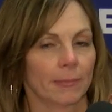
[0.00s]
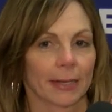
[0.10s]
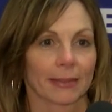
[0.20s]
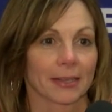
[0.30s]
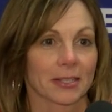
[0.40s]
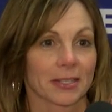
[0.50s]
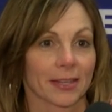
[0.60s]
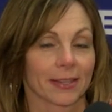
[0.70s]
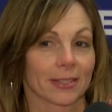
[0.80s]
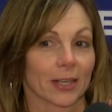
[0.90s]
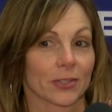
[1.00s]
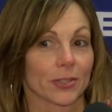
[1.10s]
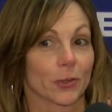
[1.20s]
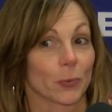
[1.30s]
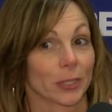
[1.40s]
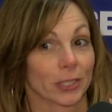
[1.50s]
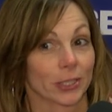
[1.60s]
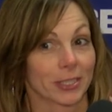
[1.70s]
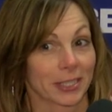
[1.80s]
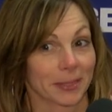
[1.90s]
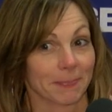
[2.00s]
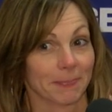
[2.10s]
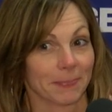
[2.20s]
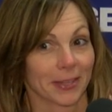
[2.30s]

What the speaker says: I'd like to say that Towson's a really good team.